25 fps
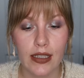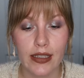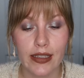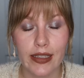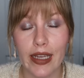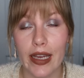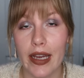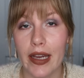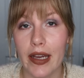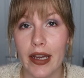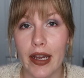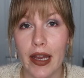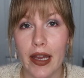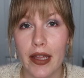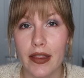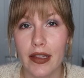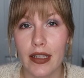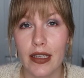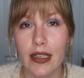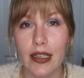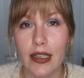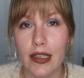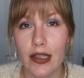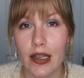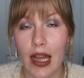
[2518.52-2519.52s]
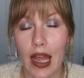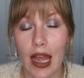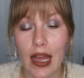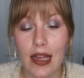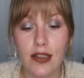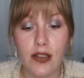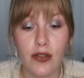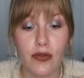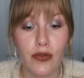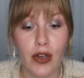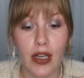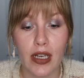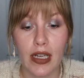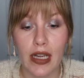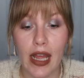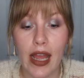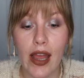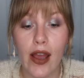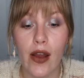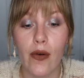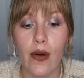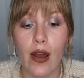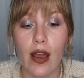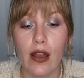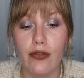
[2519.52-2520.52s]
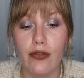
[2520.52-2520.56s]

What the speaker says: yeah, I think as of right now,